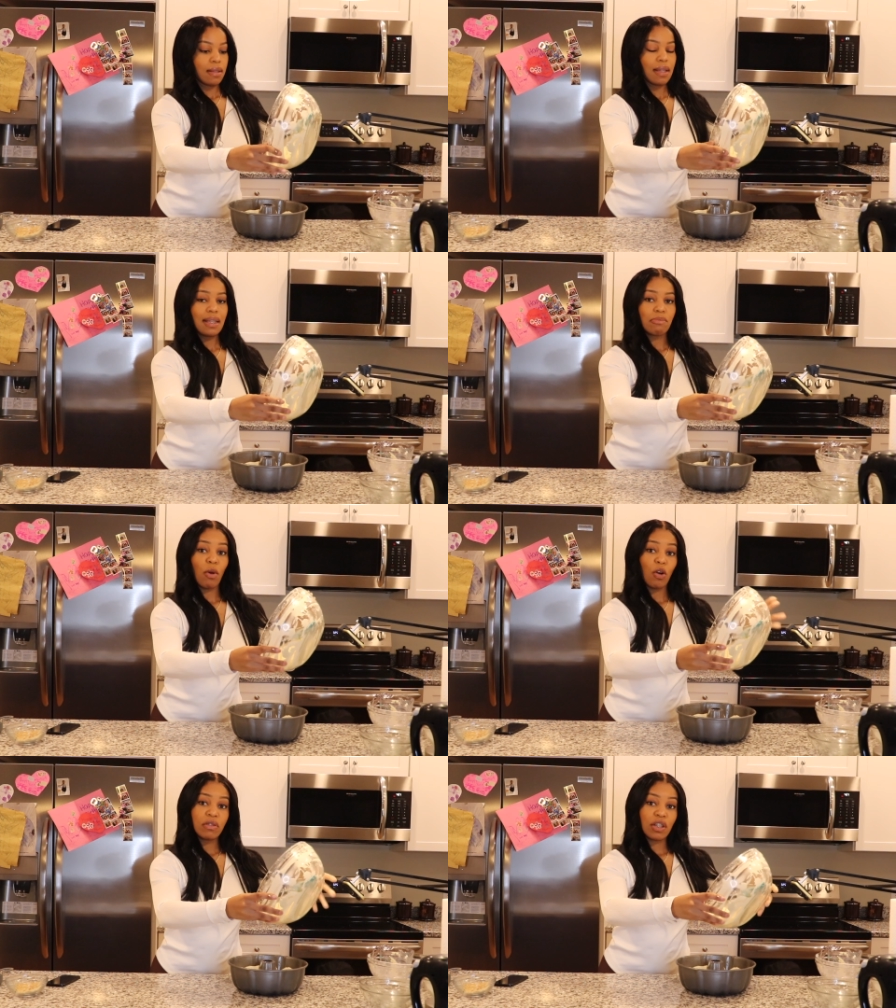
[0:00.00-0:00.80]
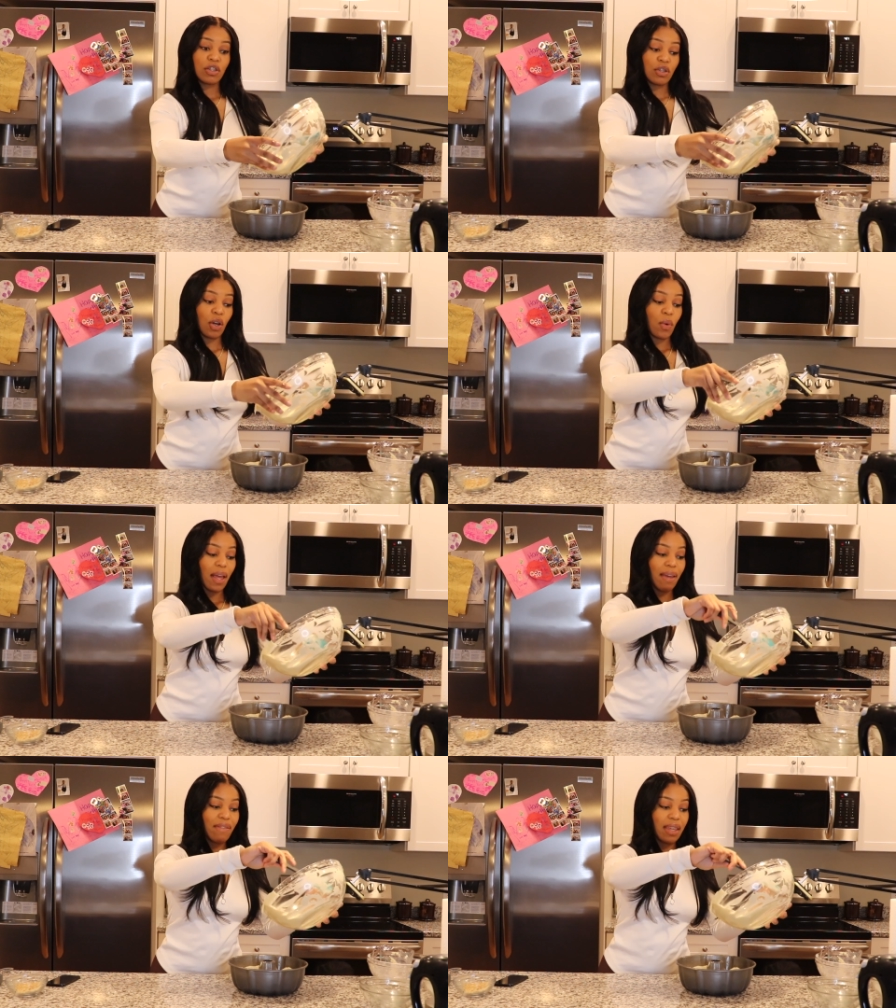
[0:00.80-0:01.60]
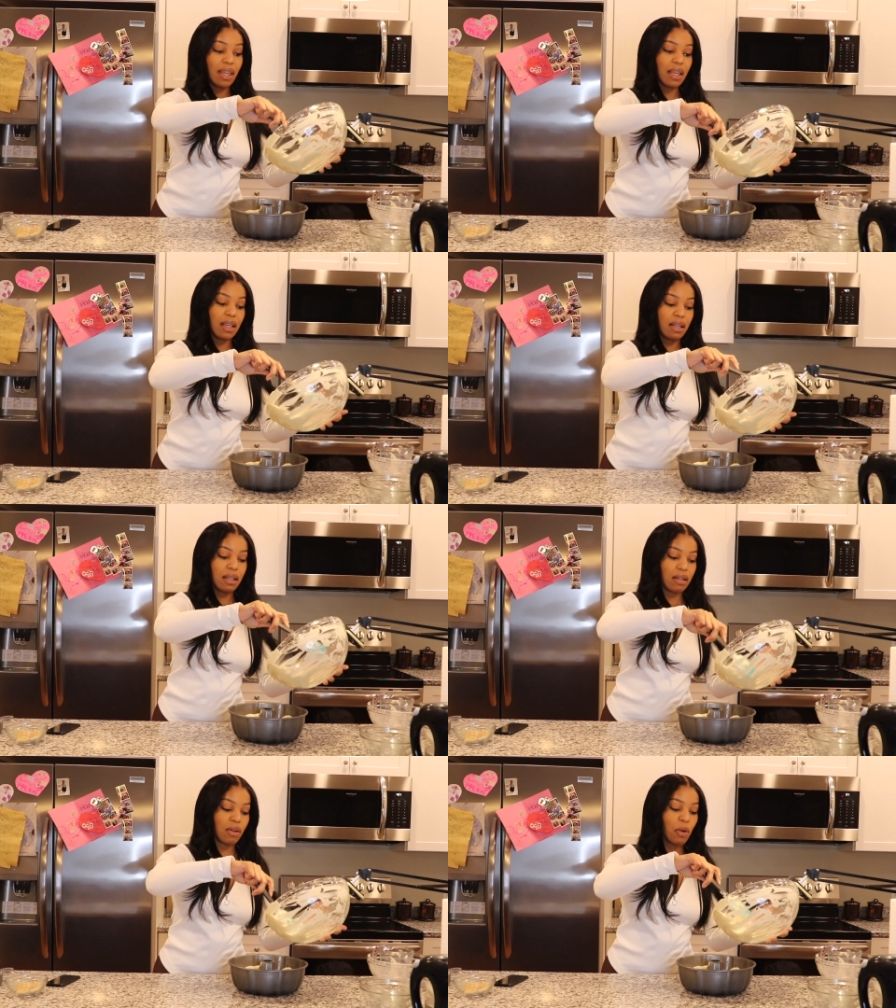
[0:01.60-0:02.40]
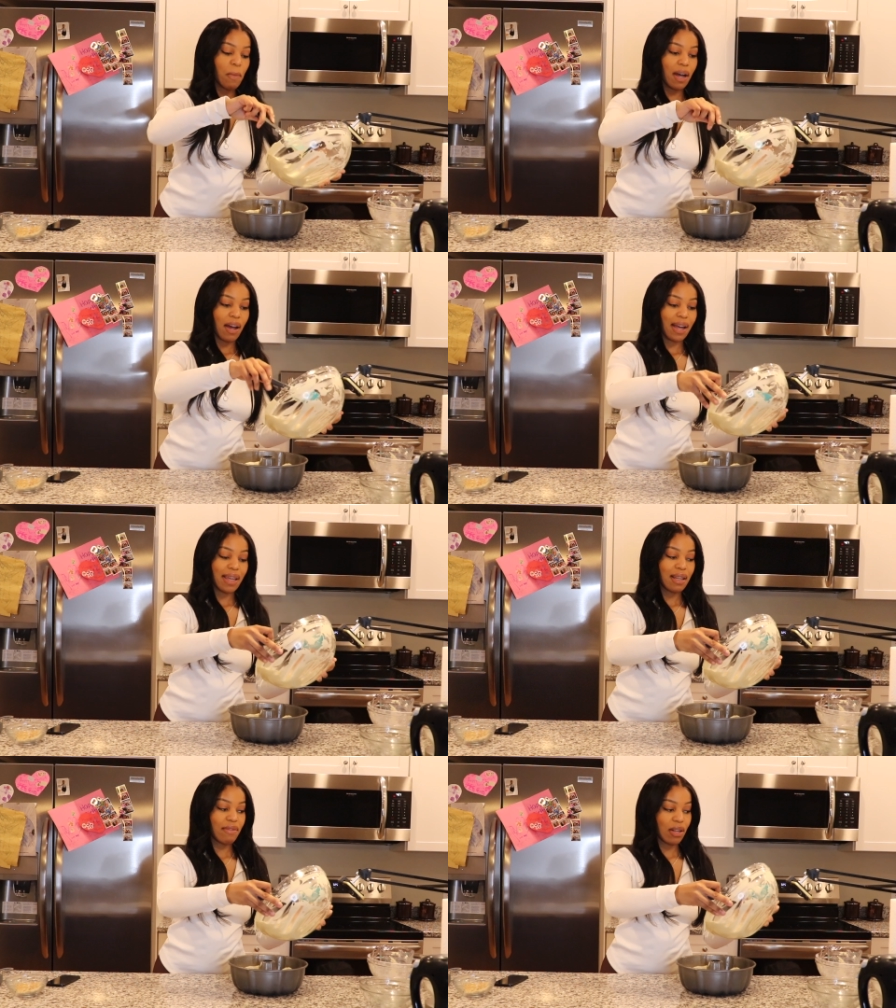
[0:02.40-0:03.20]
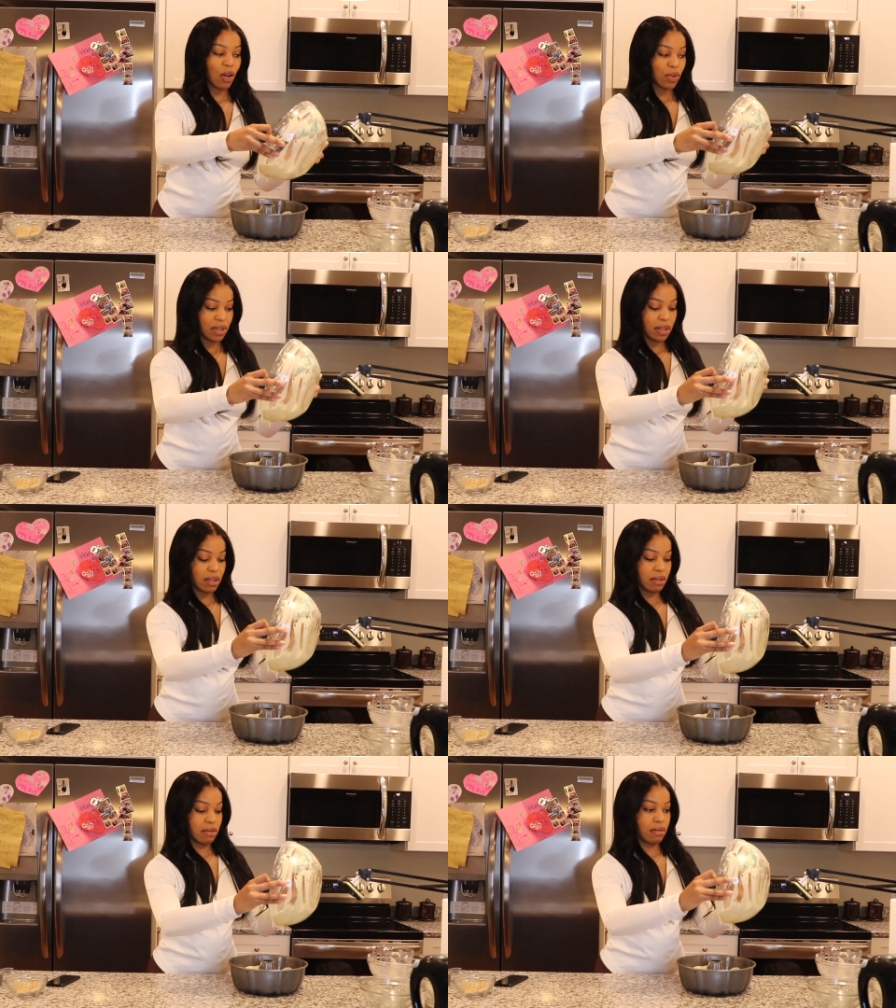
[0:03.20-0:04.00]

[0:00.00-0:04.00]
These bowls are so heavy. Oh my God, I can't even hold it.